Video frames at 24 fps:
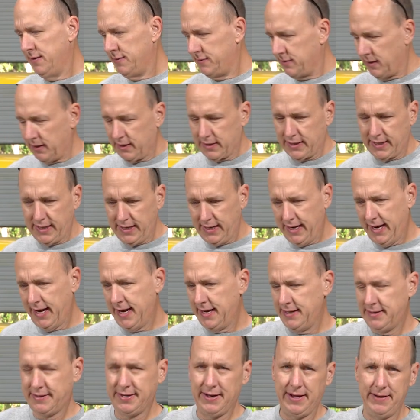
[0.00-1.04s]
talking
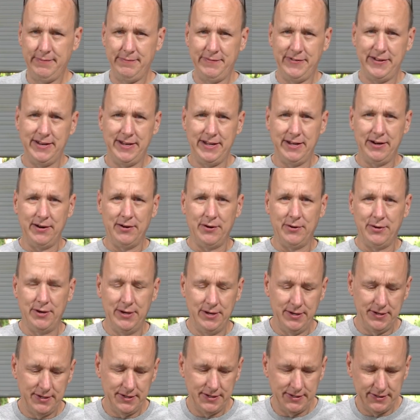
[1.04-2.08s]
head type video
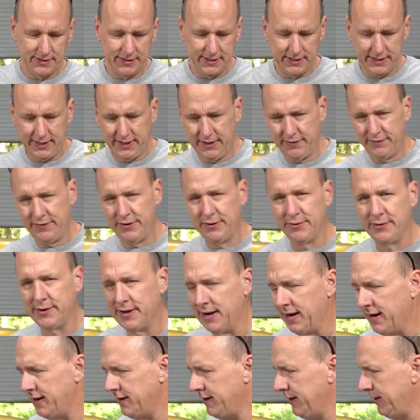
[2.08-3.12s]
to give you an
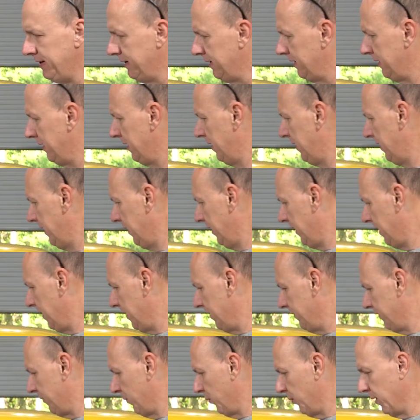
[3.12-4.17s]
idea
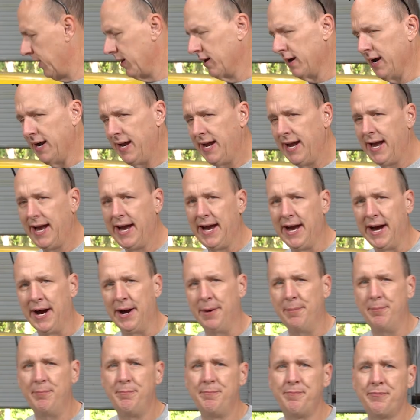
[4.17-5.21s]
of where I
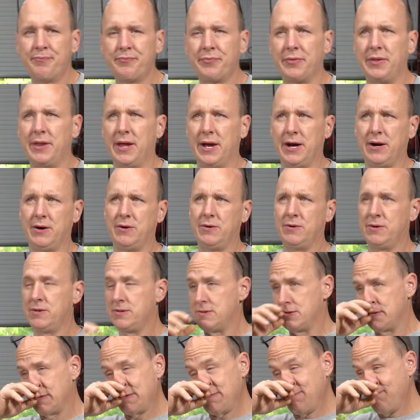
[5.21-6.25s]
am. Now,
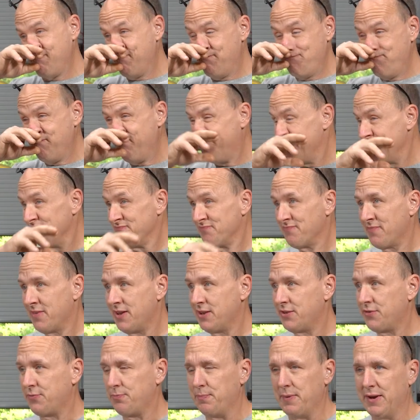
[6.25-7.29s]

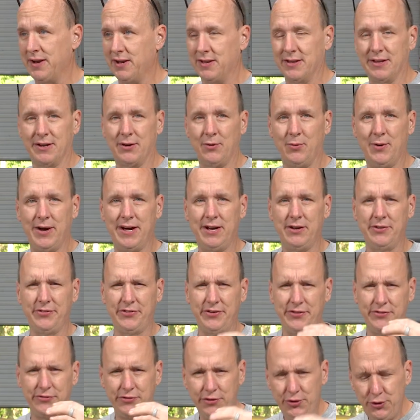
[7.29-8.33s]
it's been a little while
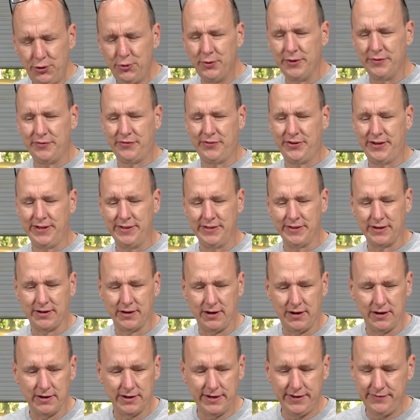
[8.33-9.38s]
since you have seen the
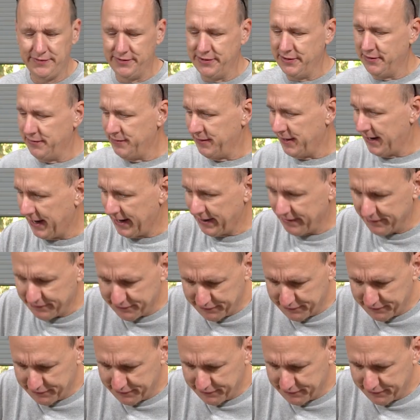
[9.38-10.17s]
car, even though I have